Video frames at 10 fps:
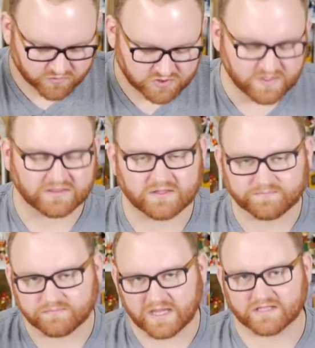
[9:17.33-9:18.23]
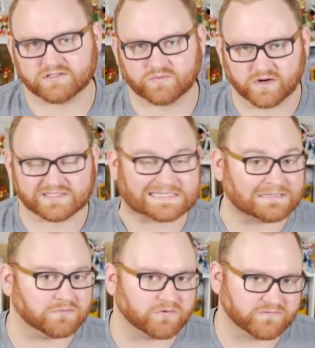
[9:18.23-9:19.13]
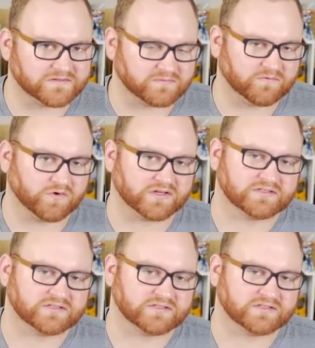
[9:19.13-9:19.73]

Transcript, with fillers: shrink them, make it where it's a little more feasible for